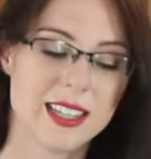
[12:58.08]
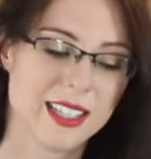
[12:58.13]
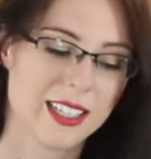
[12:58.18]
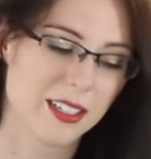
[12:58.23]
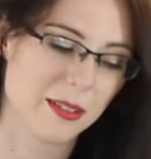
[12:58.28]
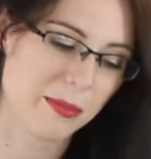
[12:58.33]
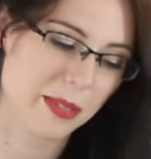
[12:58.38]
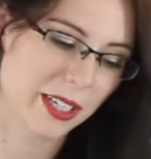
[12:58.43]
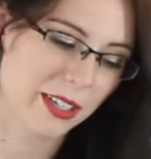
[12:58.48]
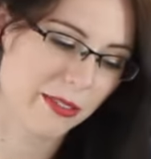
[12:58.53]
a
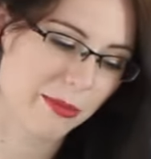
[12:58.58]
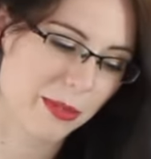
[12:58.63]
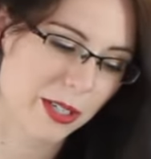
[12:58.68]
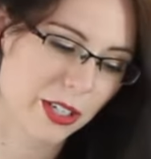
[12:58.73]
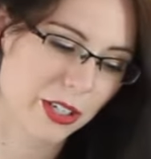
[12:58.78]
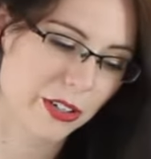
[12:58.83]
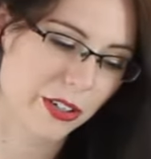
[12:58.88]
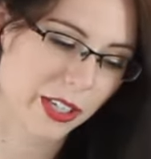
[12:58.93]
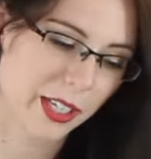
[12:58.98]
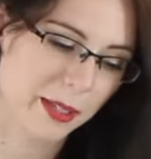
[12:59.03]
little bit of
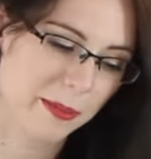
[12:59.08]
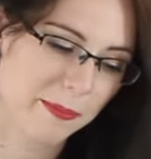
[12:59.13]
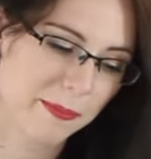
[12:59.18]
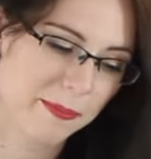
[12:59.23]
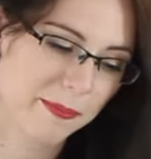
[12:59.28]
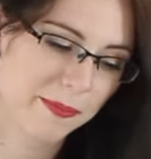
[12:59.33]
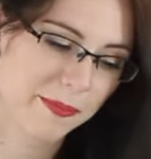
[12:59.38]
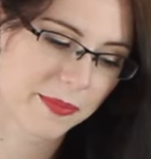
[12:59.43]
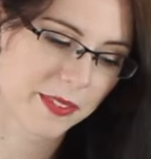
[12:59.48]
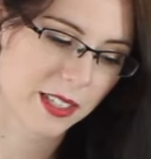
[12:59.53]
buttercream
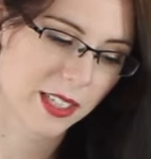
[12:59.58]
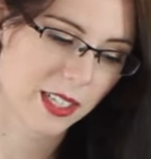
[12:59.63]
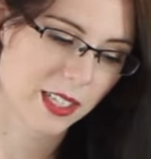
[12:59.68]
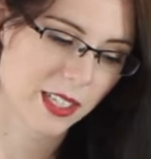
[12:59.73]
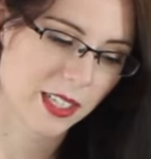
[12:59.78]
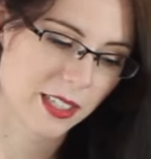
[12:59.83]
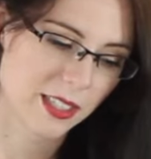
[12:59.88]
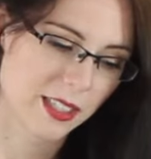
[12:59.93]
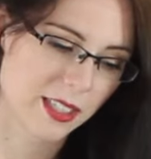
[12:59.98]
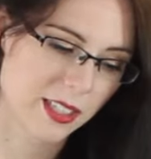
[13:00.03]

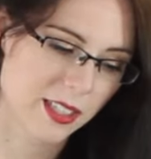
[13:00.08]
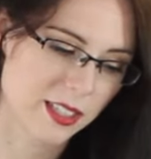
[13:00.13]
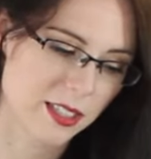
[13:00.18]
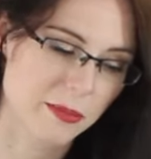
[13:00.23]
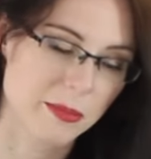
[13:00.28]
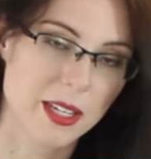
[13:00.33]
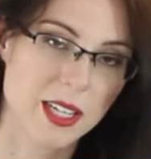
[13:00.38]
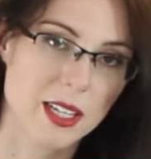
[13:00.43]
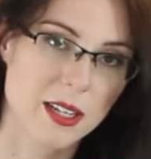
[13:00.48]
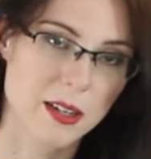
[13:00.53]
just
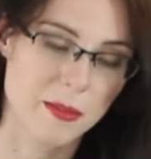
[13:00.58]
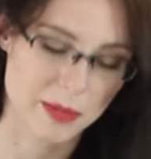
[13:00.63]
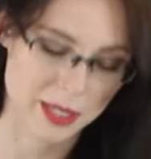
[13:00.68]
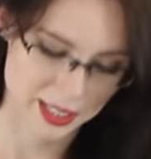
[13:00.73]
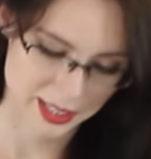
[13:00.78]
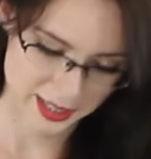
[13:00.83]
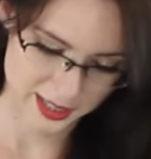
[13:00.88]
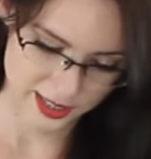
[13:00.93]
to make it a bit